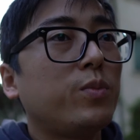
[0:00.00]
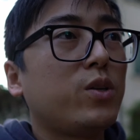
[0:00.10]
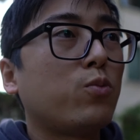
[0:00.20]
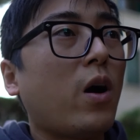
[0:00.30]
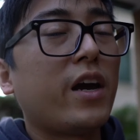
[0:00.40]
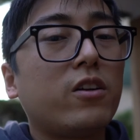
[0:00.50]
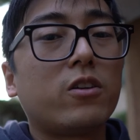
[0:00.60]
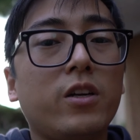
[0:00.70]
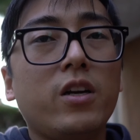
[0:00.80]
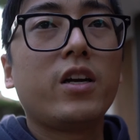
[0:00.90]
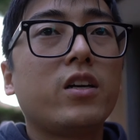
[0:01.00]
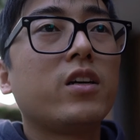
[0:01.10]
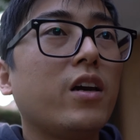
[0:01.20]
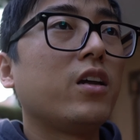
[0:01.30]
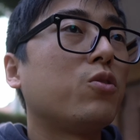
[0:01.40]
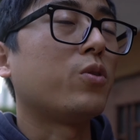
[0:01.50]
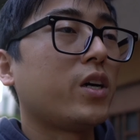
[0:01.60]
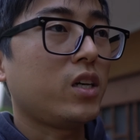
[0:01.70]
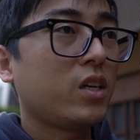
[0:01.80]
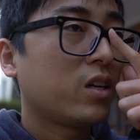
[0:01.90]
wider
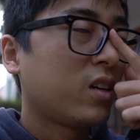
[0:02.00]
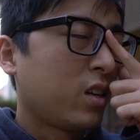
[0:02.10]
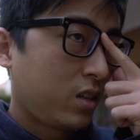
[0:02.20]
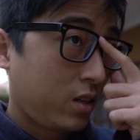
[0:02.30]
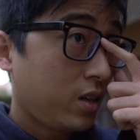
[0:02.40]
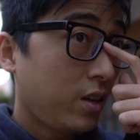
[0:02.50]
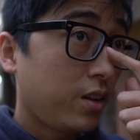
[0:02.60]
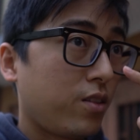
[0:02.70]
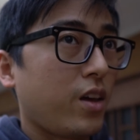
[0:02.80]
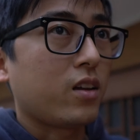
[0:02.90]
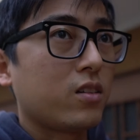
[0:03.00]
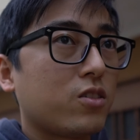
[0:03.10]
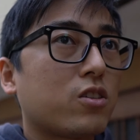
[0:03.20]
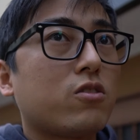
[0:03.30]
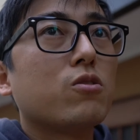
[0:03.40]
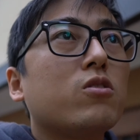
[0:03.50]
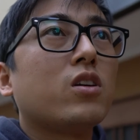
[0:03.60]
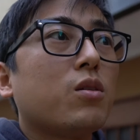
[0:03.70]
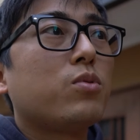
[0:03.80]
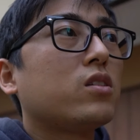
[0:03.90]
anyway than just
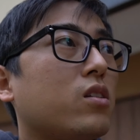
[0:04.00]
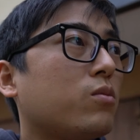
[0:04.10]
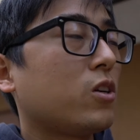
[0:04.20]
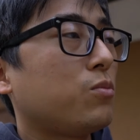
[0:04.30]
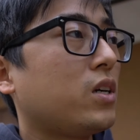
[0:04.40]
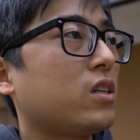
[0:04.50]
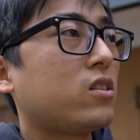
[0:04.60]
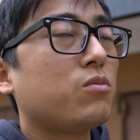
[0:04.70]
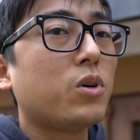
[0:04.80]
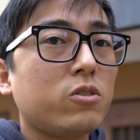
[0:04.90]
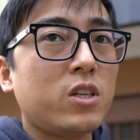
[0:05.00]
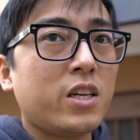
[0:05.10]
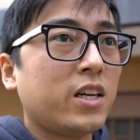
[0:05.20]
using APS-C mode.